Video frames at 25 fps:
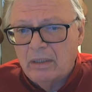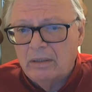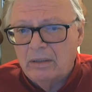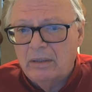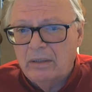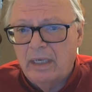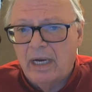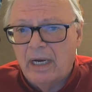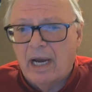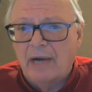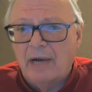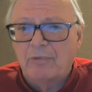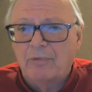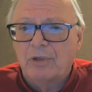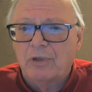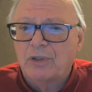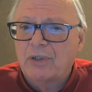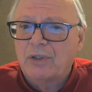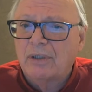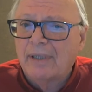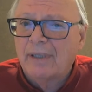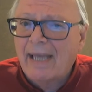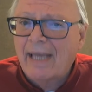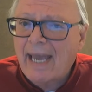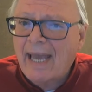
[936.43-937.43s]
The
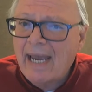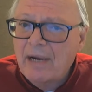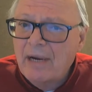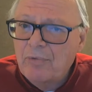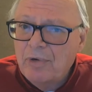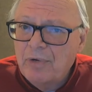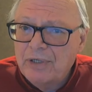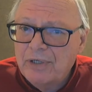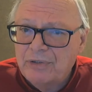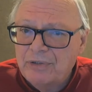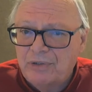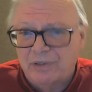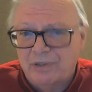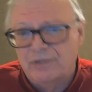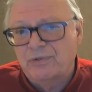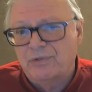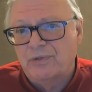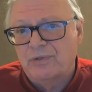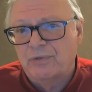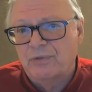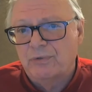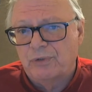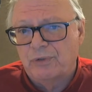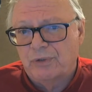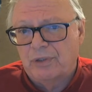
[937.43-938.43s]
Irish language is
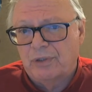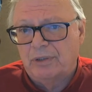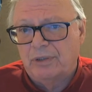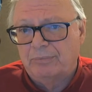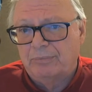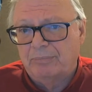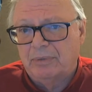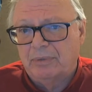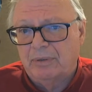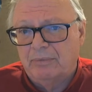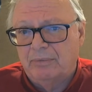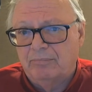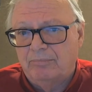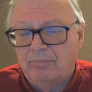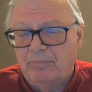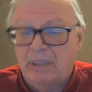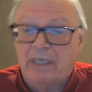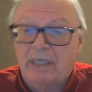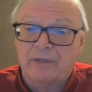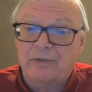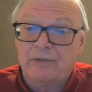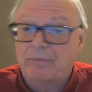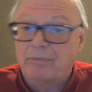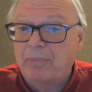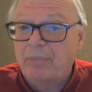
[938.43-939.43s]
usurped
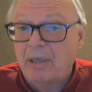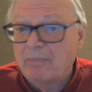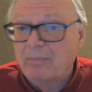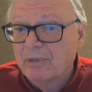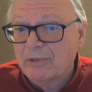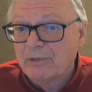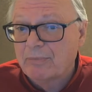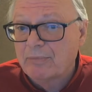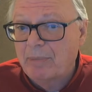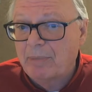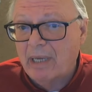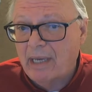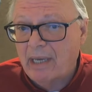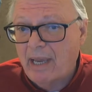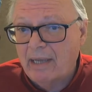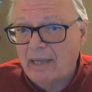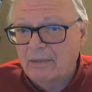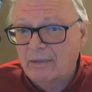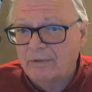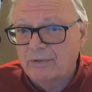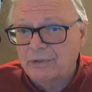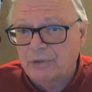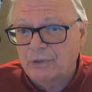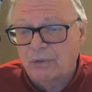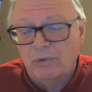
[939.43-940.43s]
because people speak
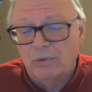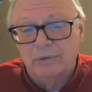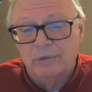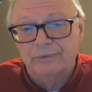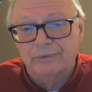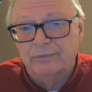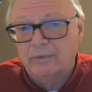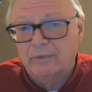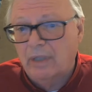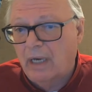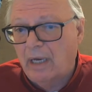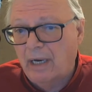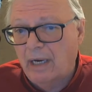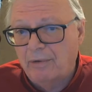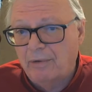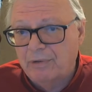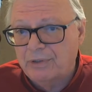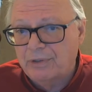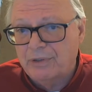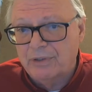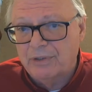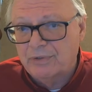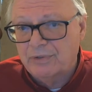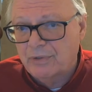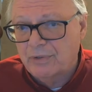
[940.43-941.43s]
English. Old
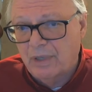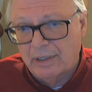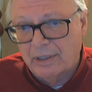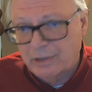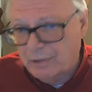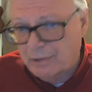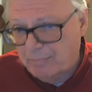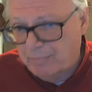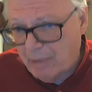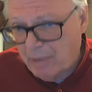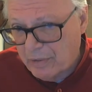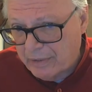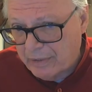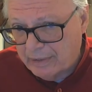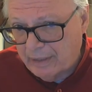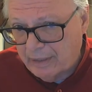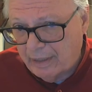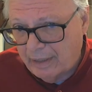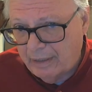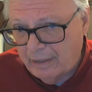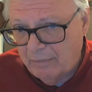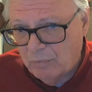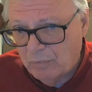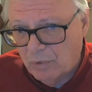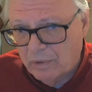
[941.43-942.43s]
Irish is not spoken
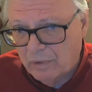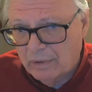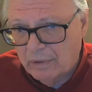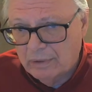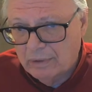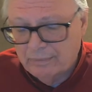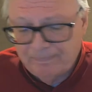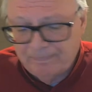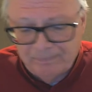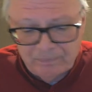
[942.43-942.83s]
anymore.